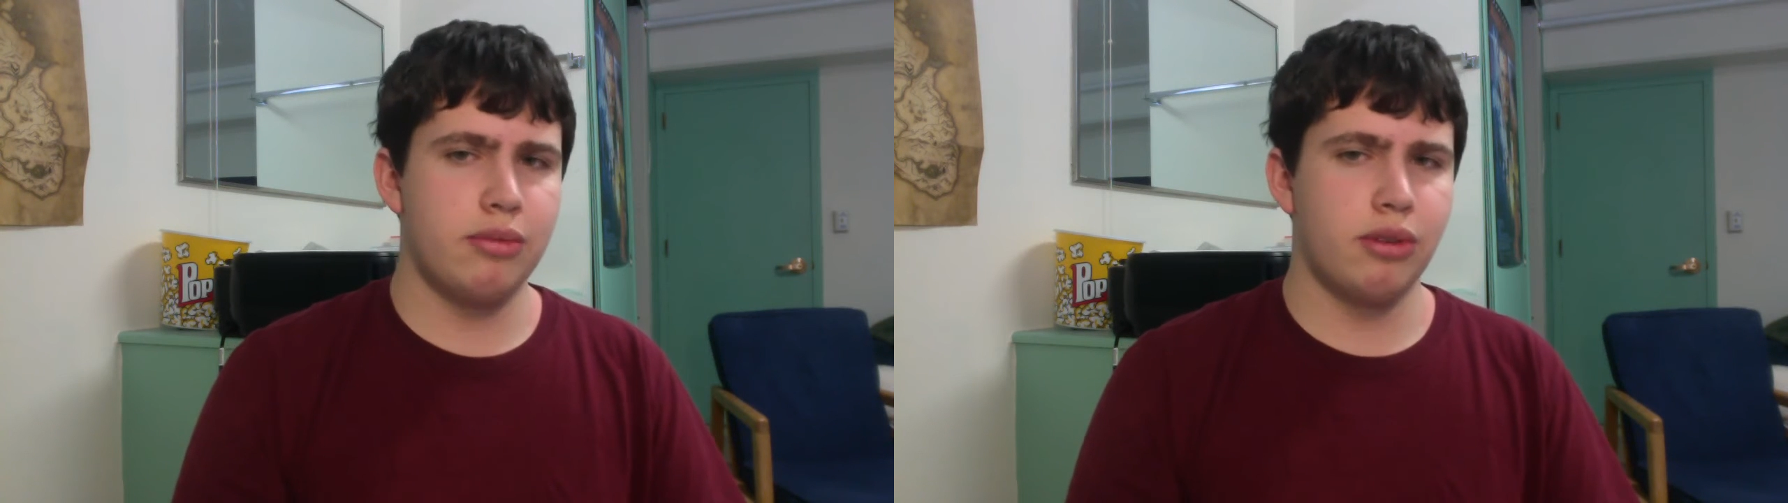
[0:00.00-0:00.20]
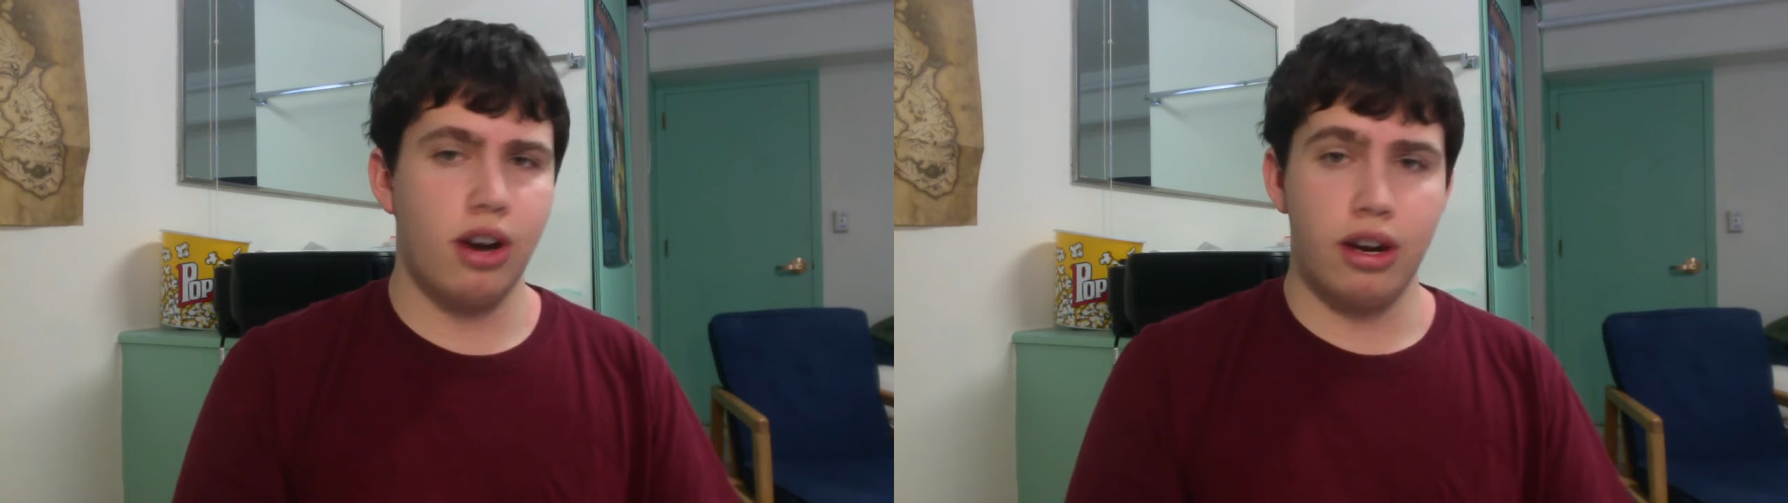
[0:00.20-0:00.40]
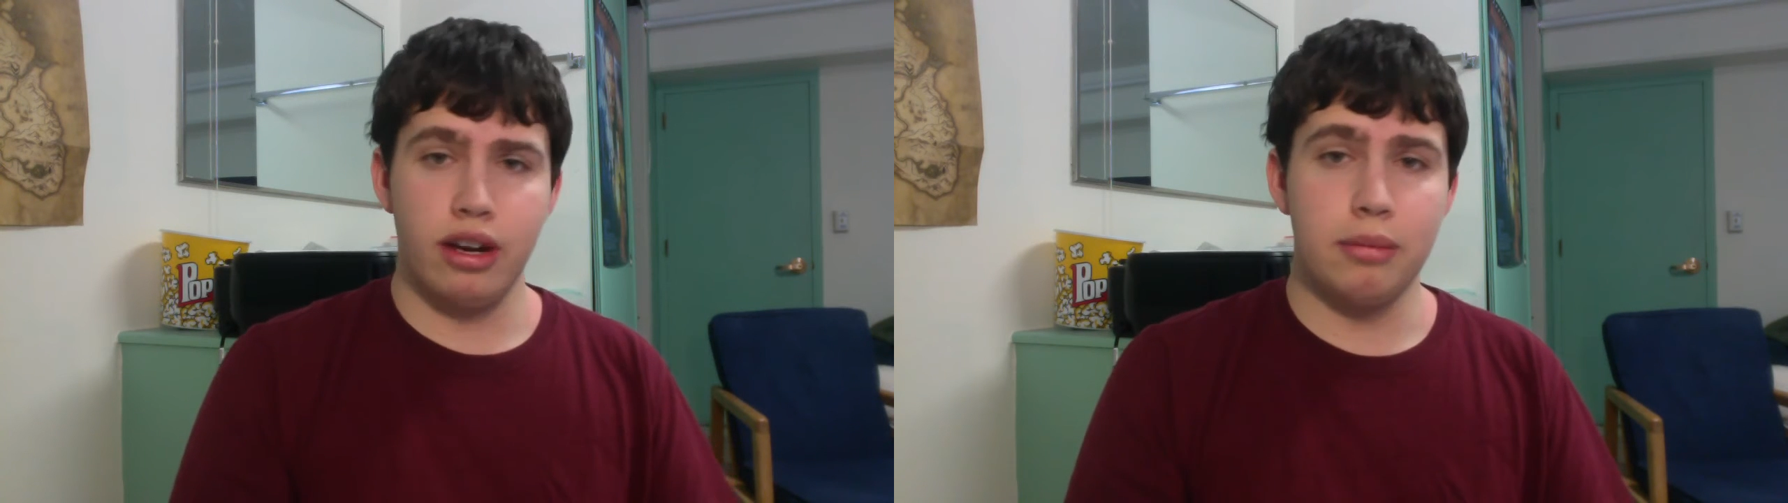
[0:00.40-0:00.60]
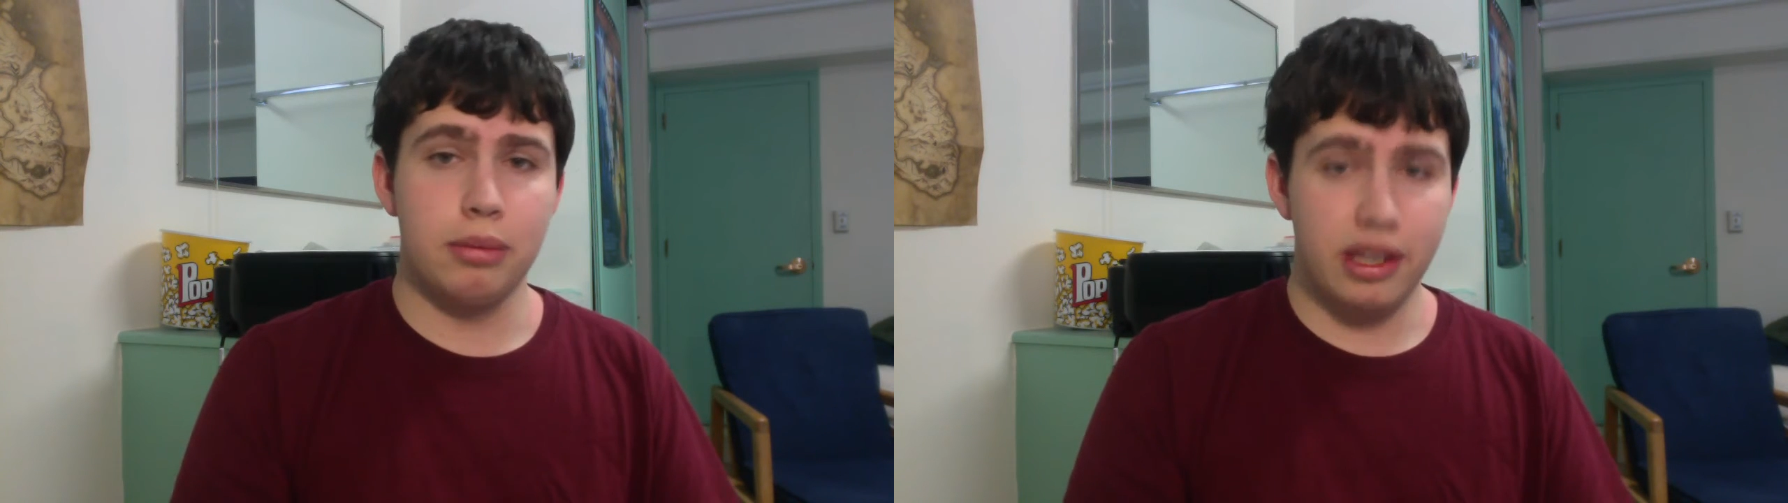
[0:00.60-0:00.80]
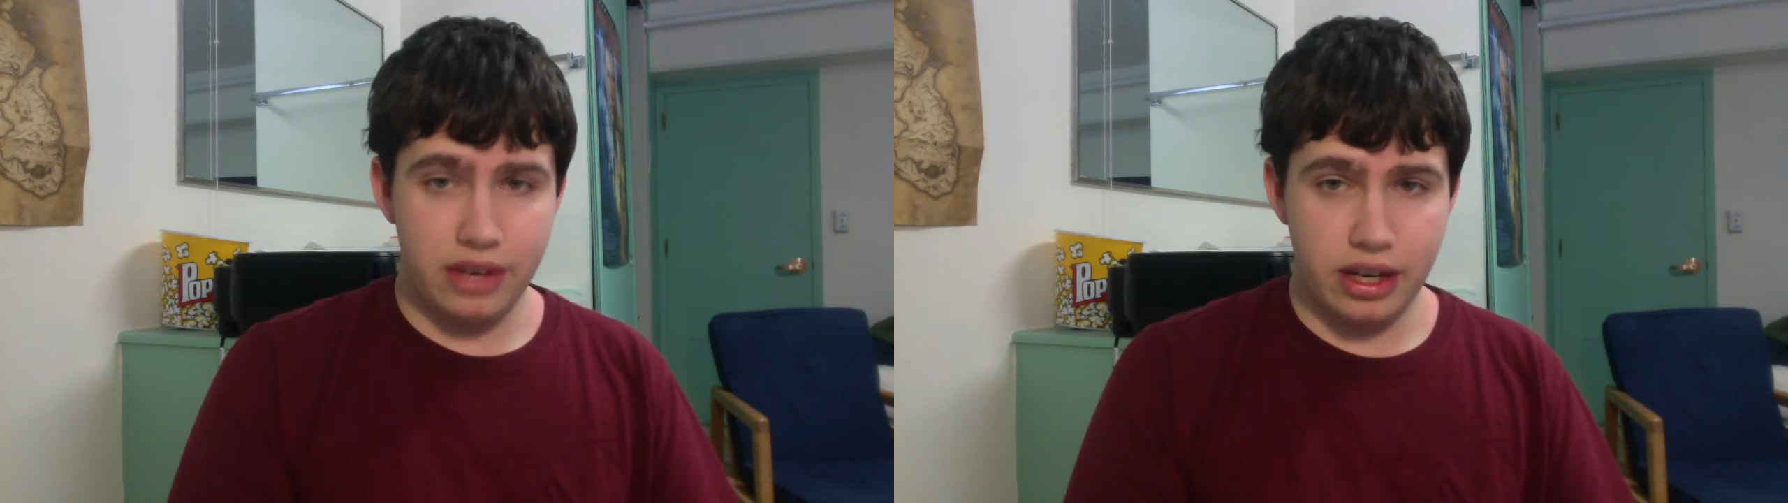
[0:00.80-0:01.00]
regarding
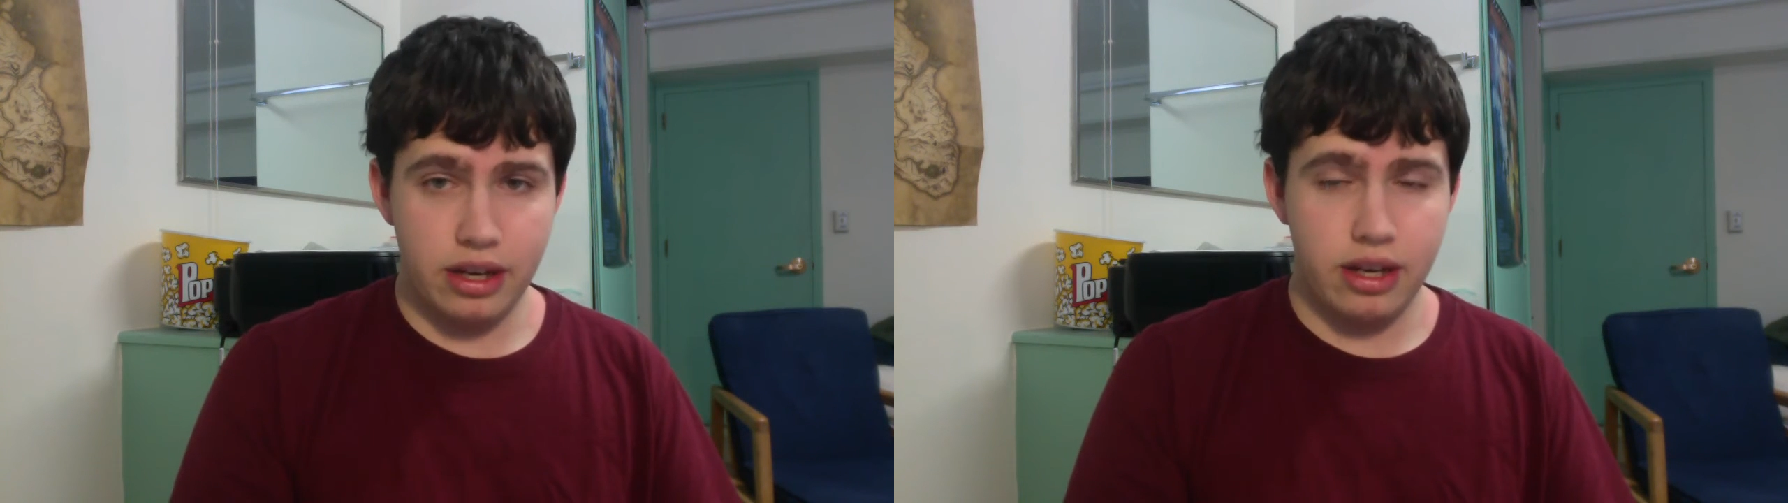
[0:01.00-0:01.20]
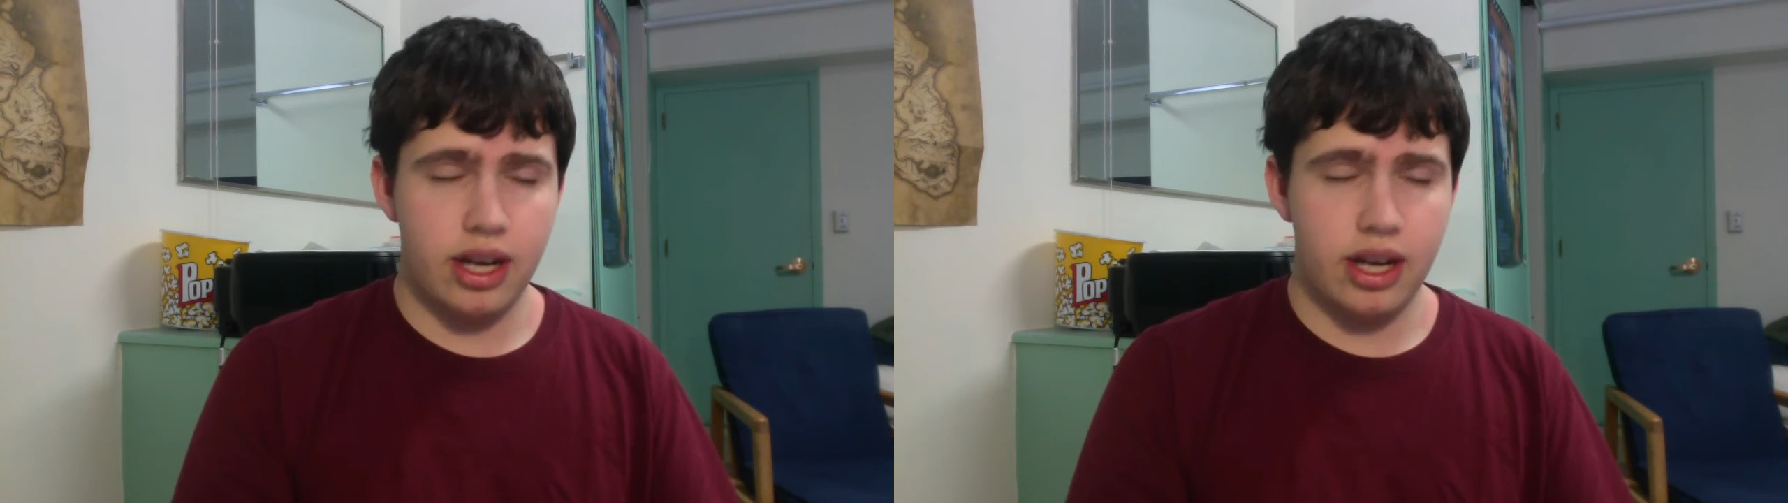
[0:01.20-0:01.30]
Oblivion.